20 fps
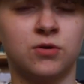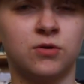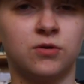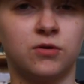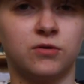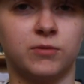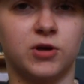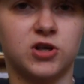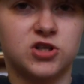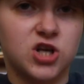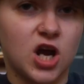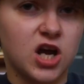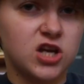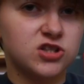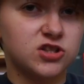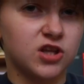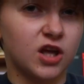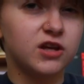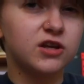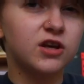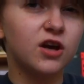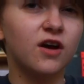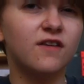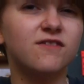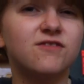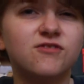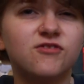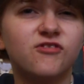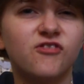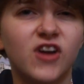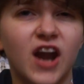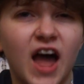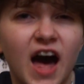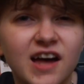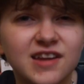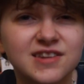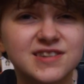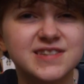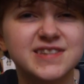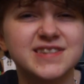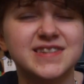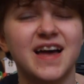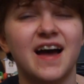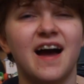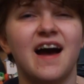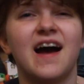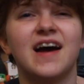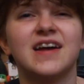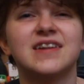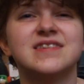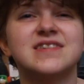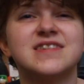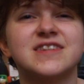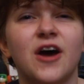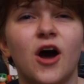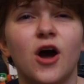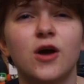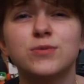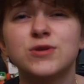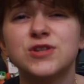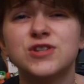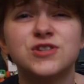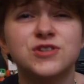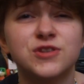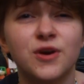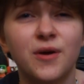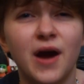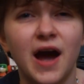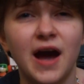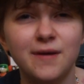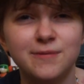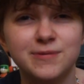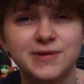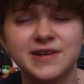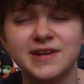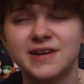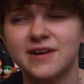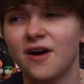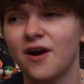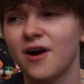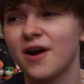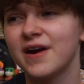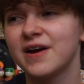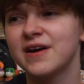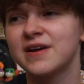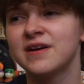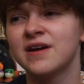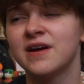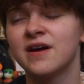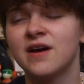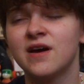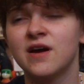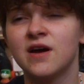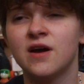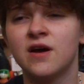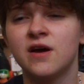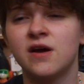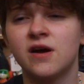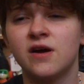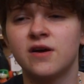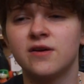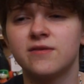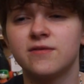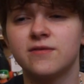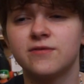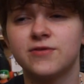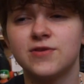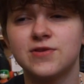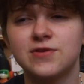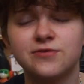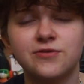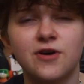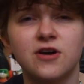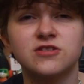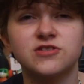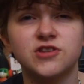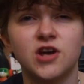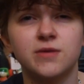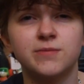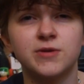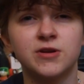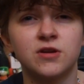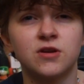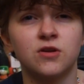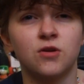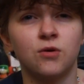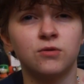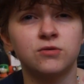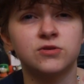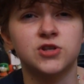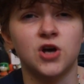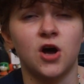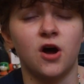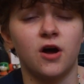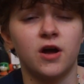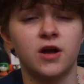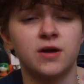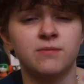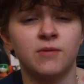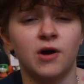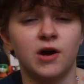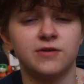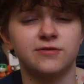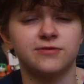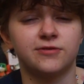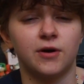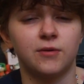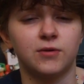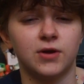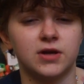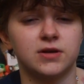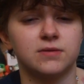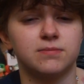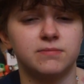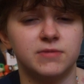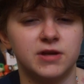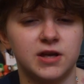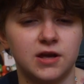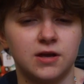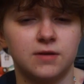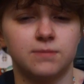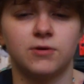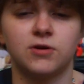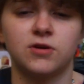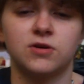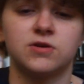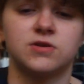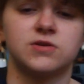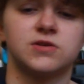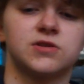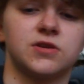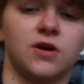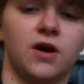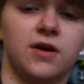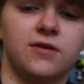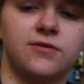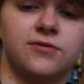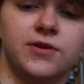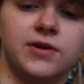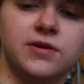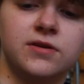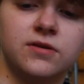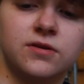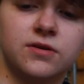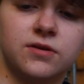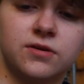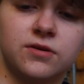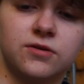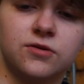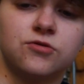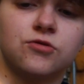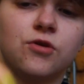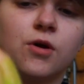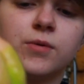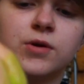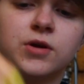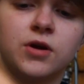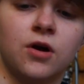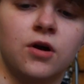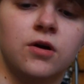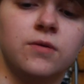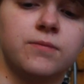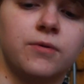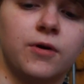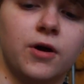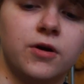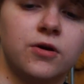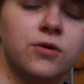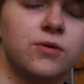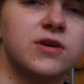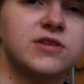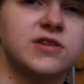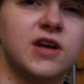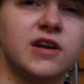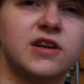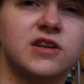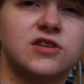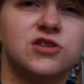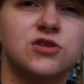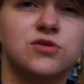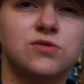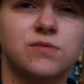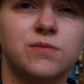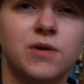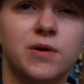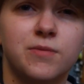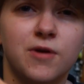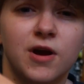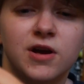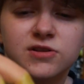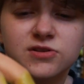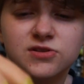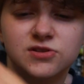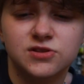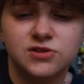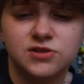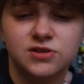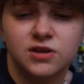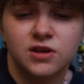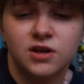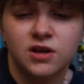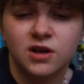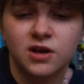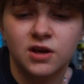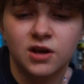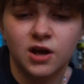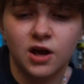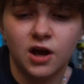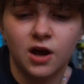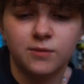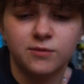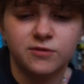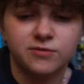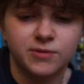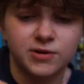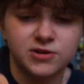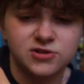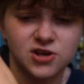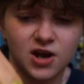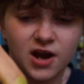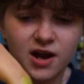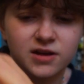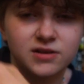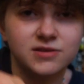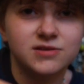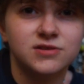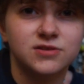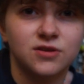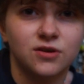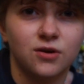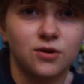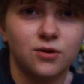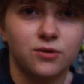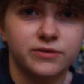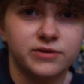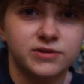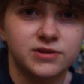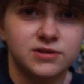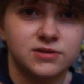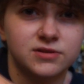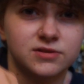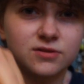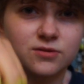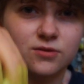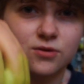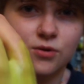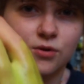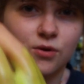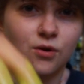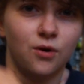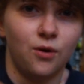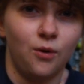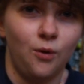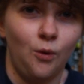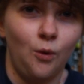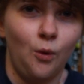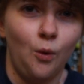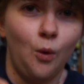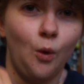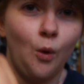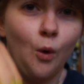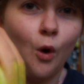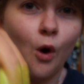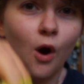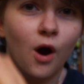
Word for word: with my chest like flat and i was so happy i for the first time in a long time i felt like me because i think growing up i always had issues with my breasts and with my chest oh this is oh, oh.